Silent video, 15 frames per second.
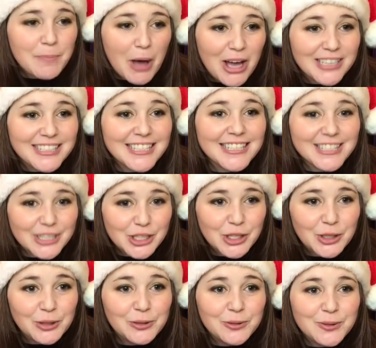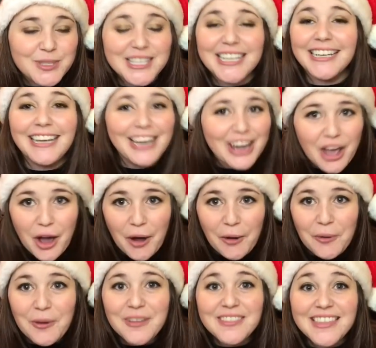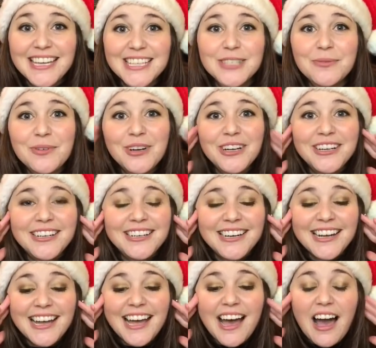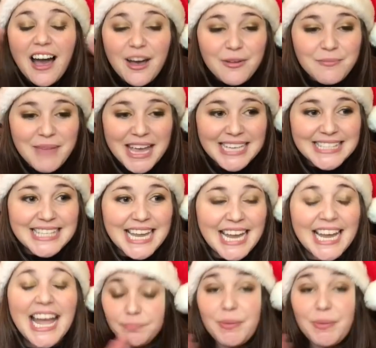boxes lose? No, these were amazing.